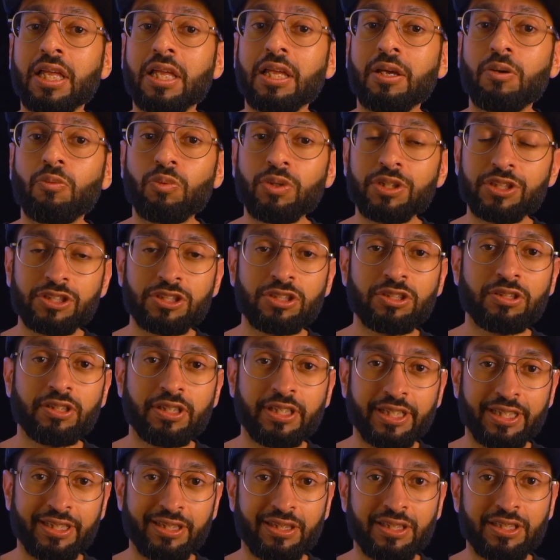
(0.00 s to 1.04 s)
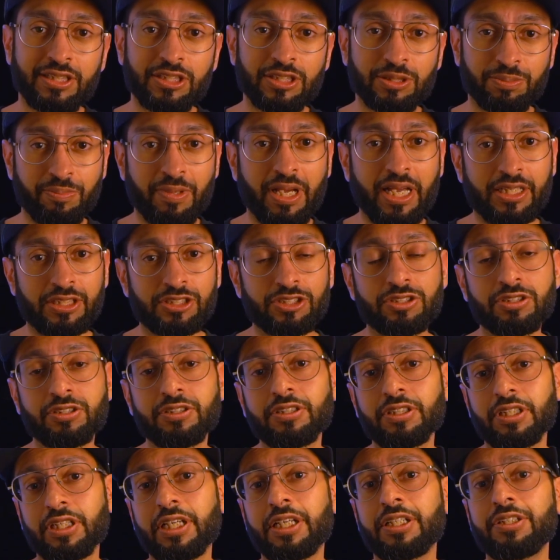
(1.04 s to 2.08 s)
Once you get these
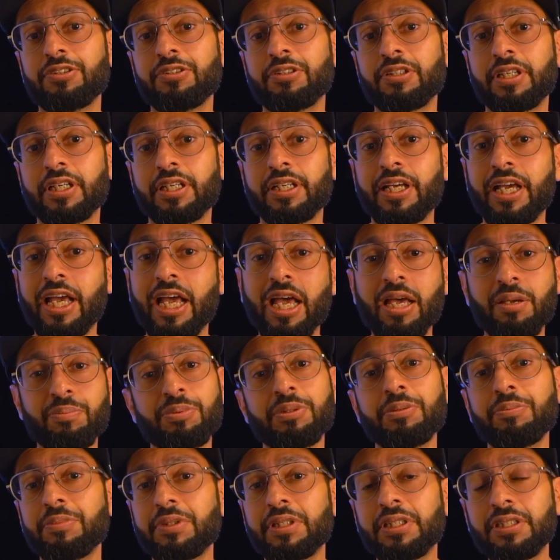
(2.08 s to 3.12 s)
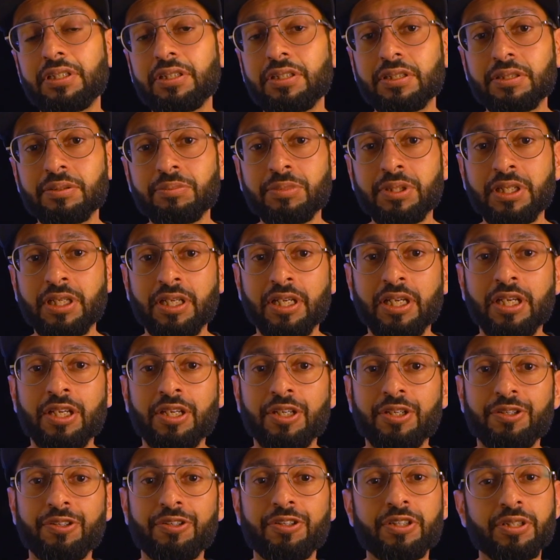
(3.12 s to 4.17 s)
mastered and you get a happy medium,
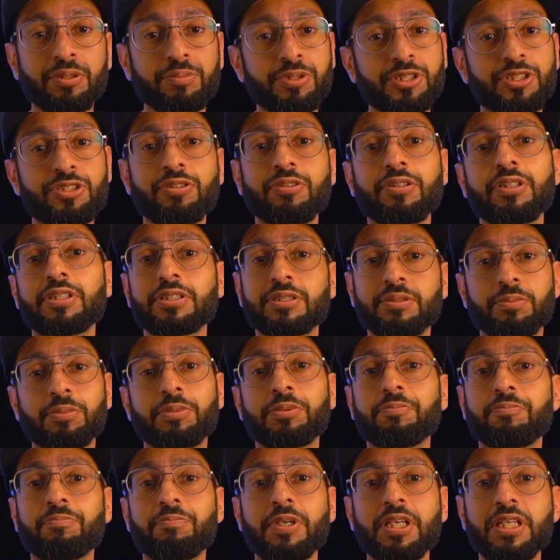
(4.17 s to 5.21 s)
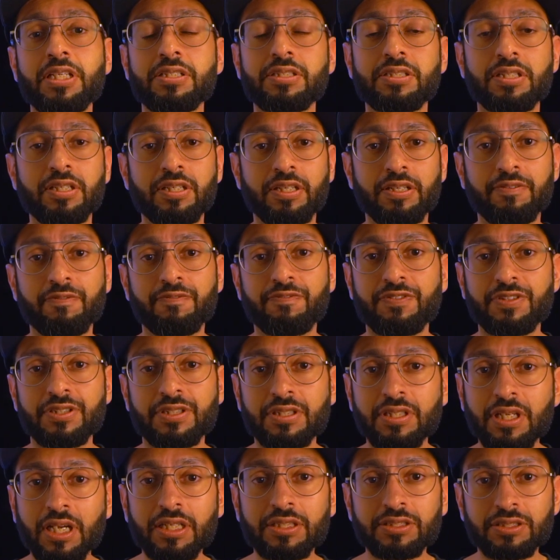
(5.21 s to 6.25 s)
you're going to be shooting some amazing and
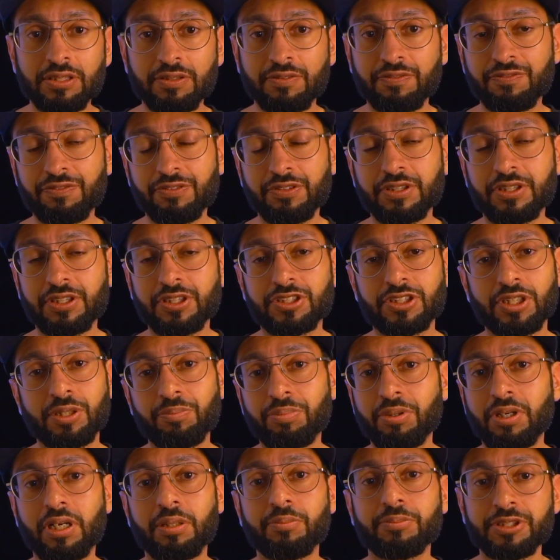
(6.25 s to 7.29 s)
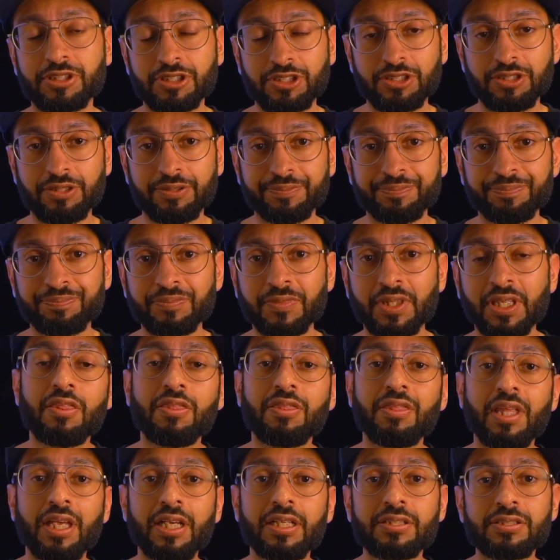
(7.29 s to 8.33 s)
fantastic footage, I promise you.
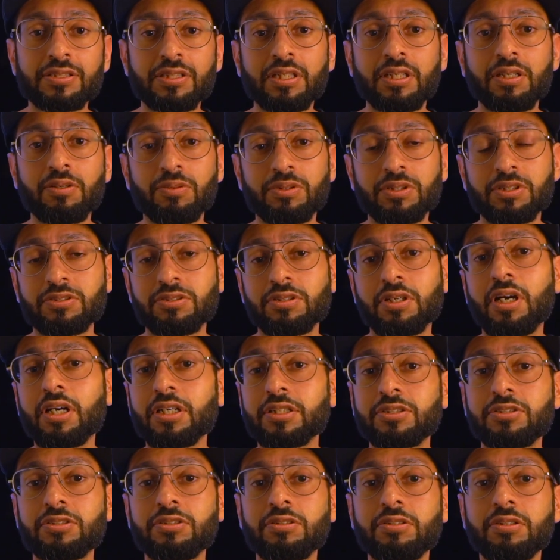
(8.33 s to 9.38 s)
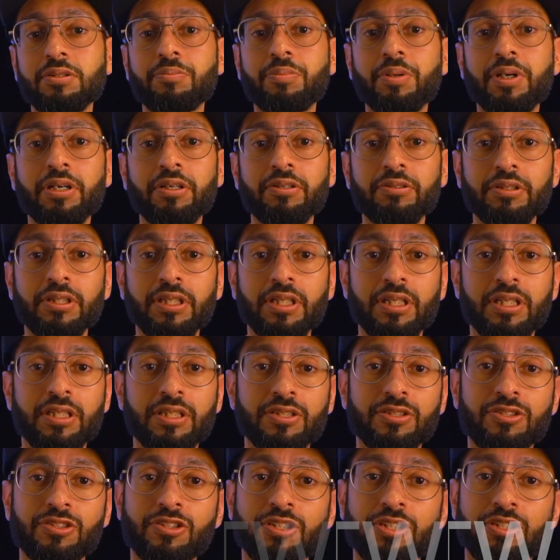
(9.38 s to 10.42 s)
Next thing I want to talk to you about
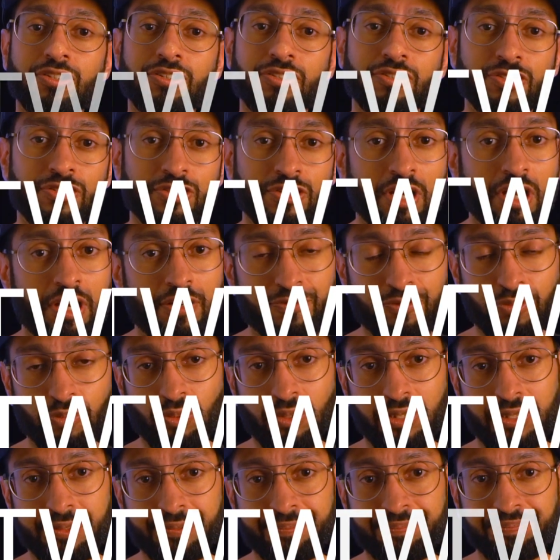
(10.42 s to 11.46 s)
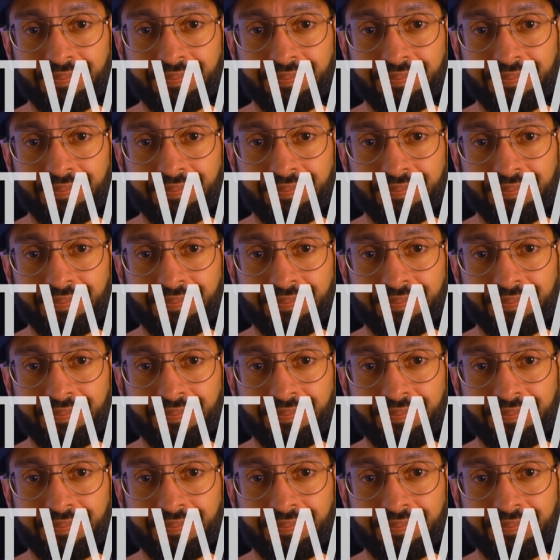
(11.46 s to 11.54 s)
is software.